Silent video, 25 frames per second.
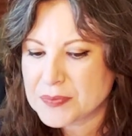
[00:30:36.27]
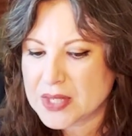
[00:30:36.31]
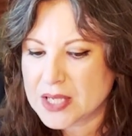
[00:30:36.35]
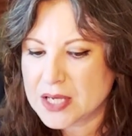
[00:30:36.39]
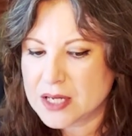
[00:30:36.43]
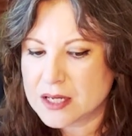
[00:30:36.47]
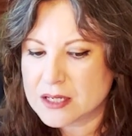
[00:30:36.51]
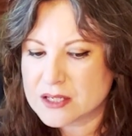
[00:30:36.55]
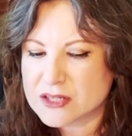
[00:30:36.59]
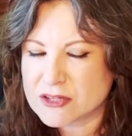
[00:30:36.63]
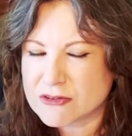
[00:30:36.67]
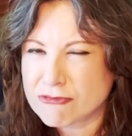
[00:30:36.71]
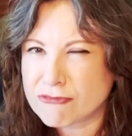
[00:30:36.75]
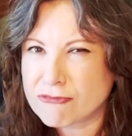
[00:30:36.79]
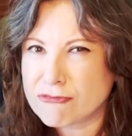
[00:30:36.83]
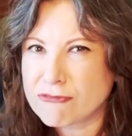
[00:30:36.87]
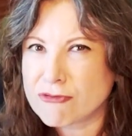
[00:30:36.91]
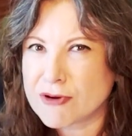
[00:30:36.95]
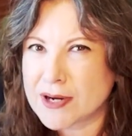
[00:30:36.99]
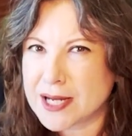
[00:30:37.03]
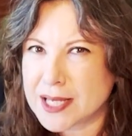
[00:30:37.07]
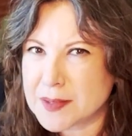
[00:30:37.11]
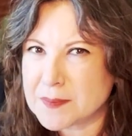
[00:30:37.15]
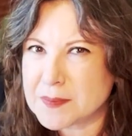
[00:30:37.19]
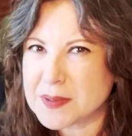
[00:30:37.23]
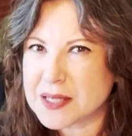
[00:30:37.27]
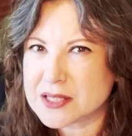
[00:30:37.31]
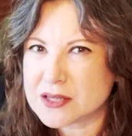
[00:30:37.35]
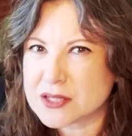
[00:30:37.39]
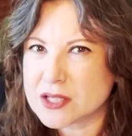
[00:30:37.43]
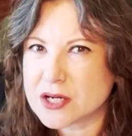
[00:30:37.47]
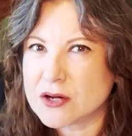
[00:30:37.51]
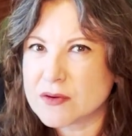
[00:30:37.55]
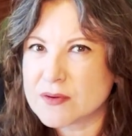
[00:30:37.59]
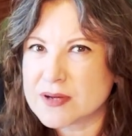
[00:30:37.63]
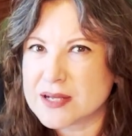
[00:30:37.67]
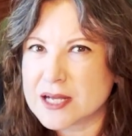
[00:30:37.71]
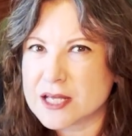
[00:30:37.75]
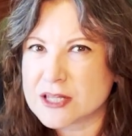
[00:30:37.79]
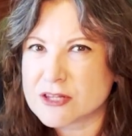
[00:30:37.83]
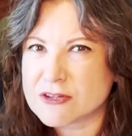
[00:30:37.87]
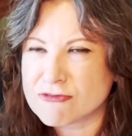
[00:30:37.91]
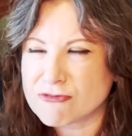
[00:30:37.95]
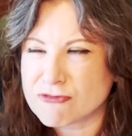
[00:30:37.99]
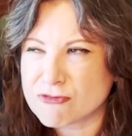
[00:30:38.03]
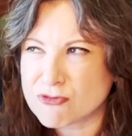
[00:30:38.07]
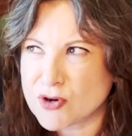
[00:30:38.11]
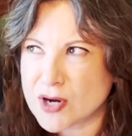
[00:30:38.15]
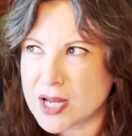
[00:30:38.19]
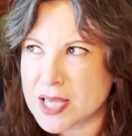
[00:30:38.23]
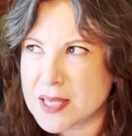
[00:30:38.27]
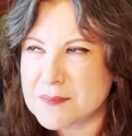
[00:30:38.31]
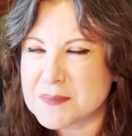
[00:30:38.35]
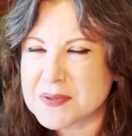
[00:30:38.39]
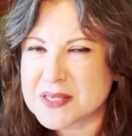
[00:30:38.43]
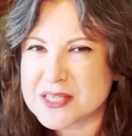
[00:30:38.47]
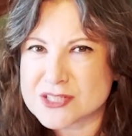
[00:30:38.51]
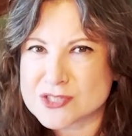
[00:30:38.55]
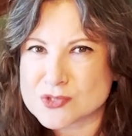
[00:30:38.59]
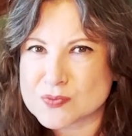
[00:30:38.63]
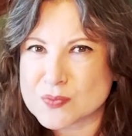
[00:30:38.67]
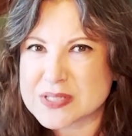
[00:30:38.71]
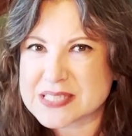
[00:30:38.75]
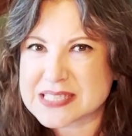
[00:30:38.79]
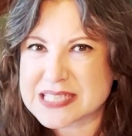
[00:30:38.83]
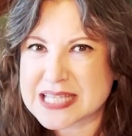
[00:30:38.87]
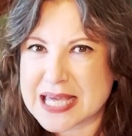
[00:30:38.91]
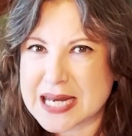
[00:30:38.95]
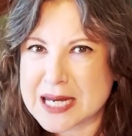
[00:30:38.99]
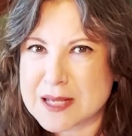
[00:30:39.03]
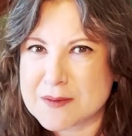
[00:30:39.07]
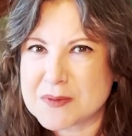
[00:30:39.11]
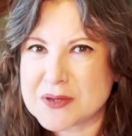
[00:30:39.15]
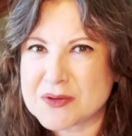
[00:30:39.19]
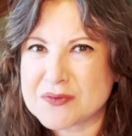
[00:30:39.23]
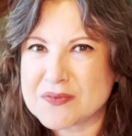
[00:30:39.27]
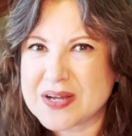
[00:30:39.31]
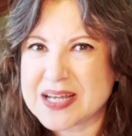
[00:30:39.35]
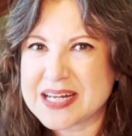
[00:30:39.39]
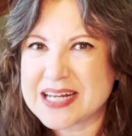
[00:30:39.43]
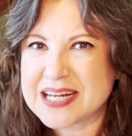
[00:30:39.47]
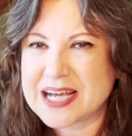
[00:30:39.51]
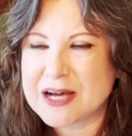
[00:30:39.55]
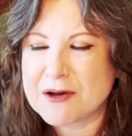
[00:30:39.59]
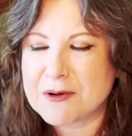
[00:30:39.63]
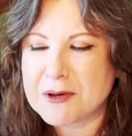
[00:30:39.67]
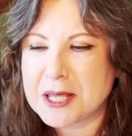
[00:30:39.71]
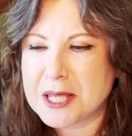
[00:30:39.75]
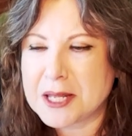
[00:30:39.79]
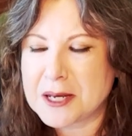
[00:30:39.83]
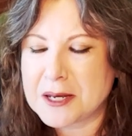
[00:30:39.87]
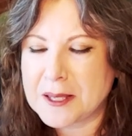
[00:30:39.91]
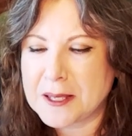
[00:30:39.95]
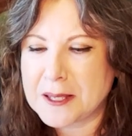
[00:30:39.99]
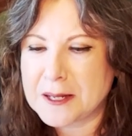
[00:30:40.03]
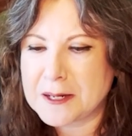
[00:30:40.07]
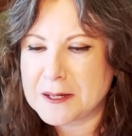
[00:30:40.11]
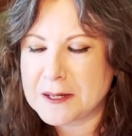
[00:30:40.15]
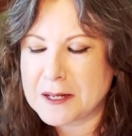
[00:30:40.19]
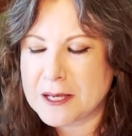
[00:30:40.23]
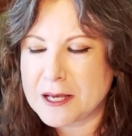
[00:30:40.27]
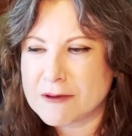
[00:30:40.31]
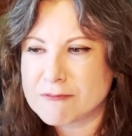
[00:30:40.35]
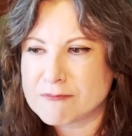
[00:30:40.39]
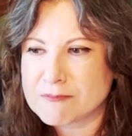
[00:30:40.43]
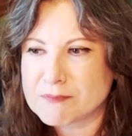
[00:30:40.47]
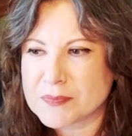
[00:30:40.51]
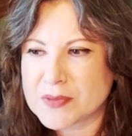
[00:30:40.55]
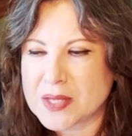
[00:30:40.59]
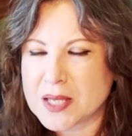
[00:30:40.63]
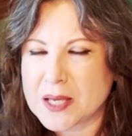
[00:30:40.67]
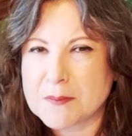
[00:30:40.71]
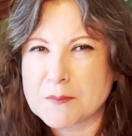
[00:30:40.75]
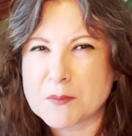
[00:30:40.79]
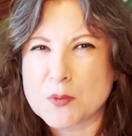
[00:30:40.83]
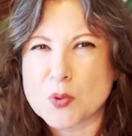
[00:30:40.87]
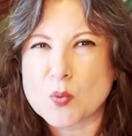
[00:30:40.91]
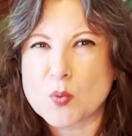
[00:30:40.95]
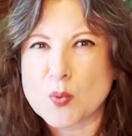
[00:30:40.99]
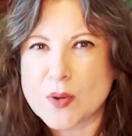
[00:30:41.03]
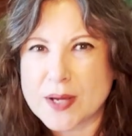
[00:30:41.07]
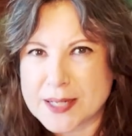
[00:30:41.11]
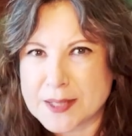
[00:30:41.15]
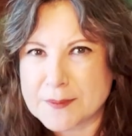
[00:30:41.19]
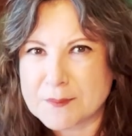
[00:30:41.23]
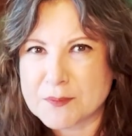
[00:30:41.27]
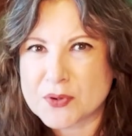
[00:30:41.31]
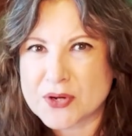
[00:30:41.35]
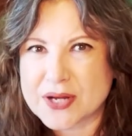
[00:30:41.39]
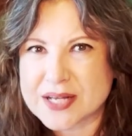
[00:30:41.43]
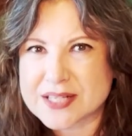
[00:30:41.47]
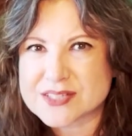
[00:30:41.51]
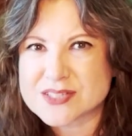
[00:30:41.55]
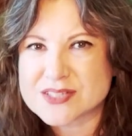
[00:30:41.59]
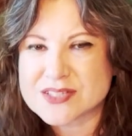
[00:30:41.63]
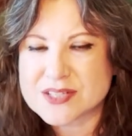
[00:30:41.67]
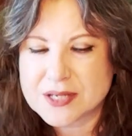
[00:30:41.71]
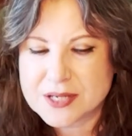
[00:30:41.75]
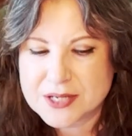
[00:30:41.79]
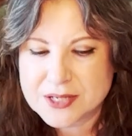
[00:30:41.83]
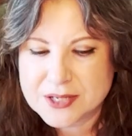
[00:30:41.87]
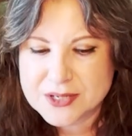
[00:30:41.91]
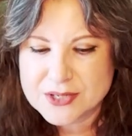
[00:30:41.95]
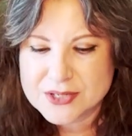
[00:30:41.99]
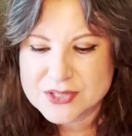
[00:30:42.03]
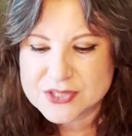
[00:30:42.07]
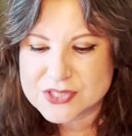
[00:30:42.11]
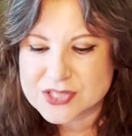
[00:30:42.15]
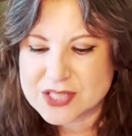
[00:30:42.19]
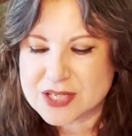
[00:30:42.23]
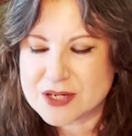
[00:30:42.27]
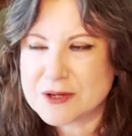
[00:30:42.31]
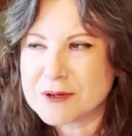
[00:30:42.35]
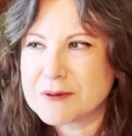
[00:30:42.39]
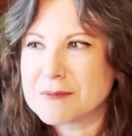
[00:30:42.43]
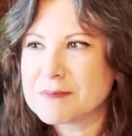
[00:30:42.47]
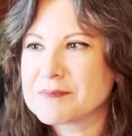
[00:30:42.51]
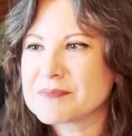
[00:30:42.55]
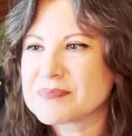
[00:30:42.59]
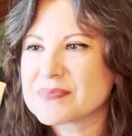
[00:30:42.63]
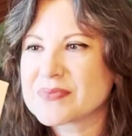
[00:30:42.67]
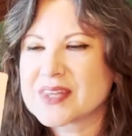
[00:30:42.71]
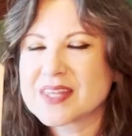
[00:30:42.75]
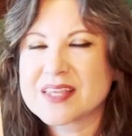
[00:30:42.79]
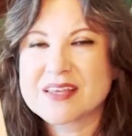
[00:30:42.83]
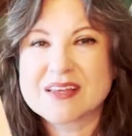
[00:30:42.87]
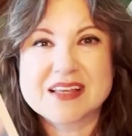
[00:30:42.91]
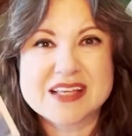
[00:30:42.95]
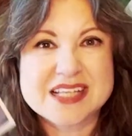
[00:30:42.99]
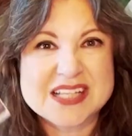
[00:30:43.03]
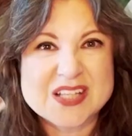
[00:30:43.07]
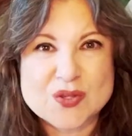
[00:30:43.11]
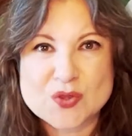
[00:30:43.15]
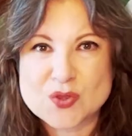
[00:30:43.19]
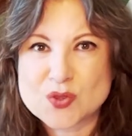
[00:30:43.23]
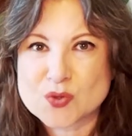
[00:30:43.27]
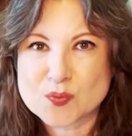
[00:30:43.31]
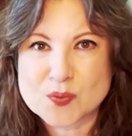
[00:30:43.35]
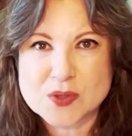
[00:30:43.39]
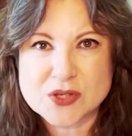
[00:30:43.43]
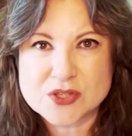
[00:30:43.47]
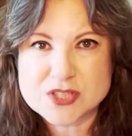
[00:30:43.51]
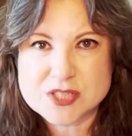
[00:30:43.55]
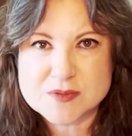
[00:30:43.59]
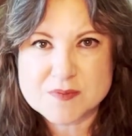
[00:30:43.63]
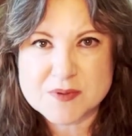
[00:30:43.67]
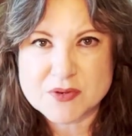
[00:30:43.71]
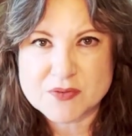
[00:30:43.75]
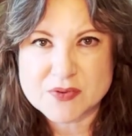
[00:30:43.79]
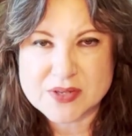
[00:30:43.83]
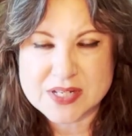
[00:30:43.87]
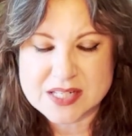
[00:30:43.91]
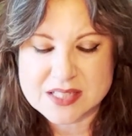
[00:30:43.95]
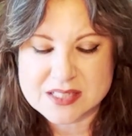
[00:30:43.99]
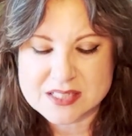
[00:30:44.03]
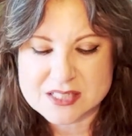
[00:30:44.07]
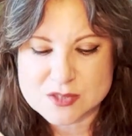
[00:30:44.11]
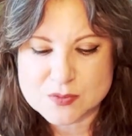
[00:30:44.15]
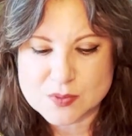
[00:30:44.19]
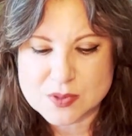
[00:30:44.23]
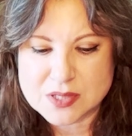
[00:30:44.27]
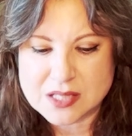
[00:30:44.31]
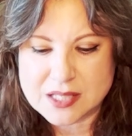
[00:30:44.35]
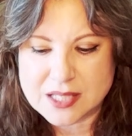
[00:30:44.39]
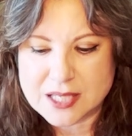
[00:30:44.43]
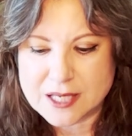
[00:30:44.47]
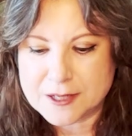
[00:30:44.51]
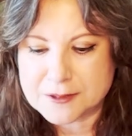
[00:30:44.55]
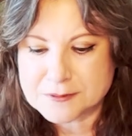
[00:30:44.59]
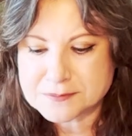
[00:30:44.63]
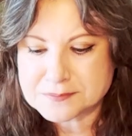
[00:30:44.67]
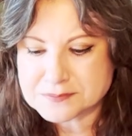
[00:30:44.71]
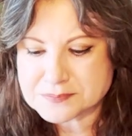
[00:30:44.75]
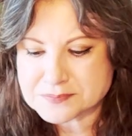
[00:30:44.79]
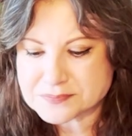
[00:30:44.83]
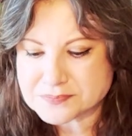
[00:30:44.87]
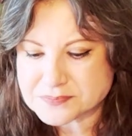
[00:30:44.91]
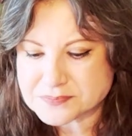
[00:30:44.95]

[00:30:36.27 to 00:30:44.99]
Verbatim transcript: The framing, though, the framing is what's getting me right now, and I'm quite impressed. So thrilled to be reading this with Leo.